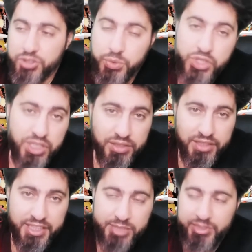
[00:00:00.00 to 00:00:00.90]
2
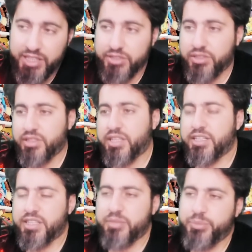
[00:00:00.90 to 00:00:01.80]
shield diggers
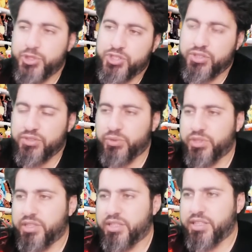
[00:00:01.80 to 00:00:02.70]
can push through
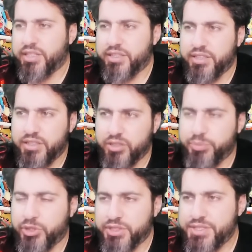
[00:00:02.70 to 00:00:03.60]
the
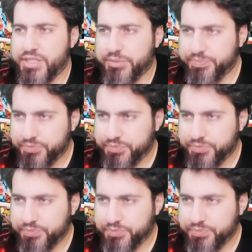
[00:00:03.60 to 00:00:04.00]
opponent's team.